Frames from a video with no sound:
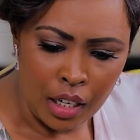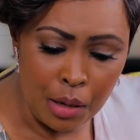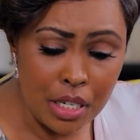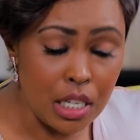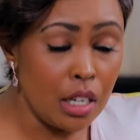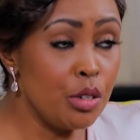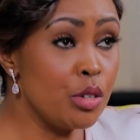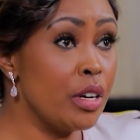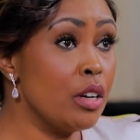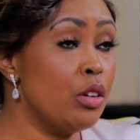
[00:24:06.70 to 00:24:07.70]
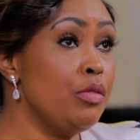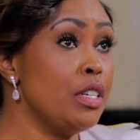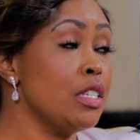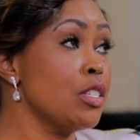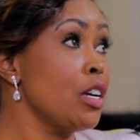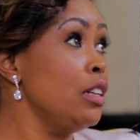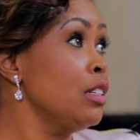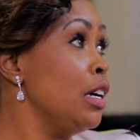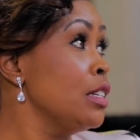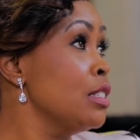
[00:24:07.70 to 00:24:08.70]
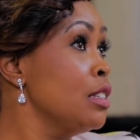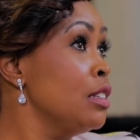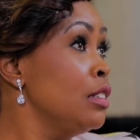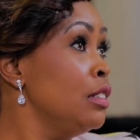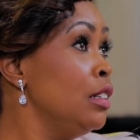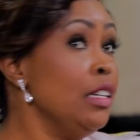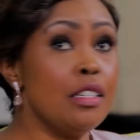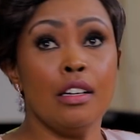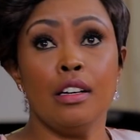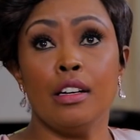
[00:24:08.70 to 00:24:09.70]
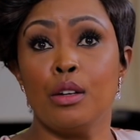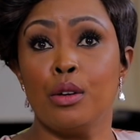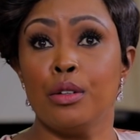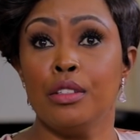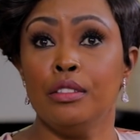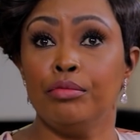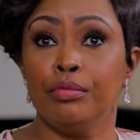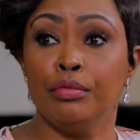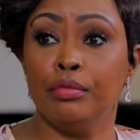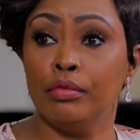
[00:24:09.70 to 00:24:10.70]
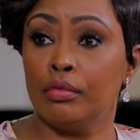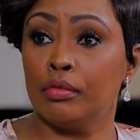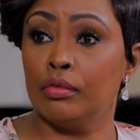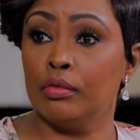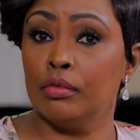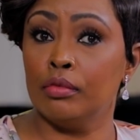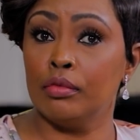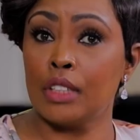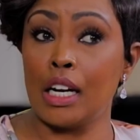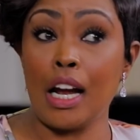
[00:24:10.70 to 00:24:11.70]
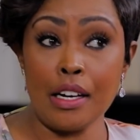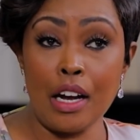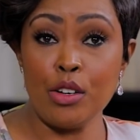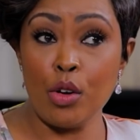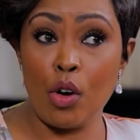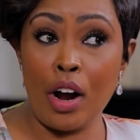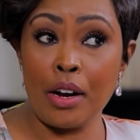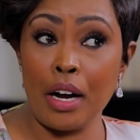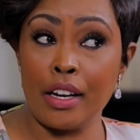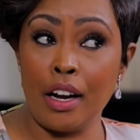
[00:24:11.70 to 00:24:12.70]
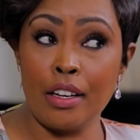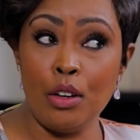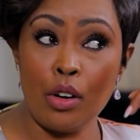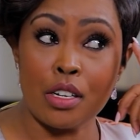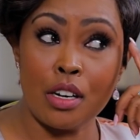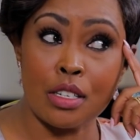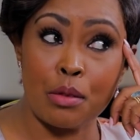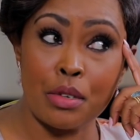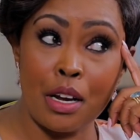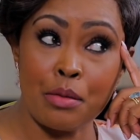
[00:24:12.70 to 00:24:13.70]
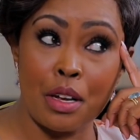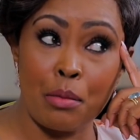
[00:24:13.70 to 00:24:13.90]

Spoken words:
Let me tell you, during COVID, this child has eaten and grown. and you know, I look at her sometimes,